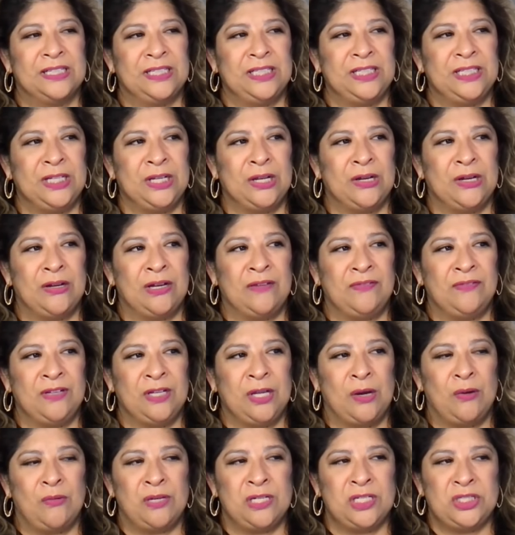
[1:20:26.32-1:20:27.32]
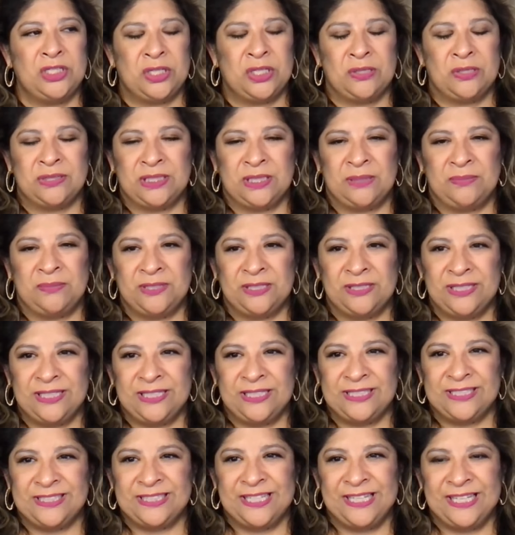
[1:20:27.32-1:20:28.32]
you know, if no one shows up to
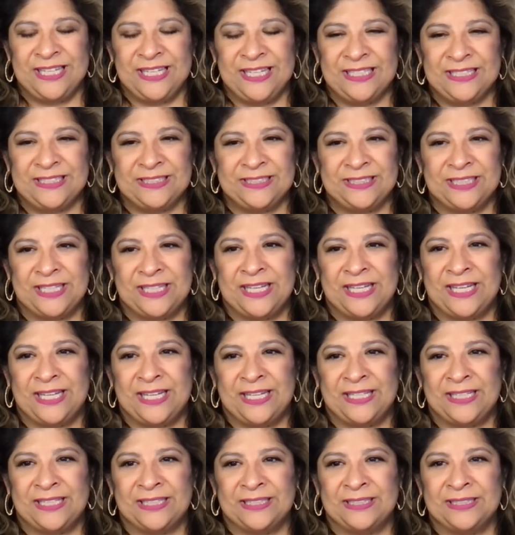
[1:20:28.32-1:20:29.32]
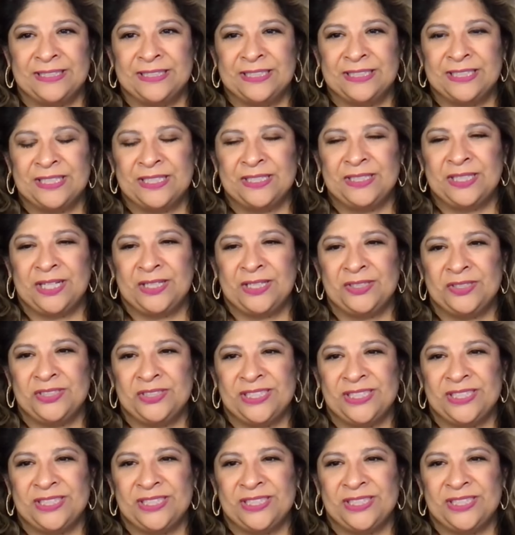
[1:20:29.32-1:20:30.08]
these things, then Dr.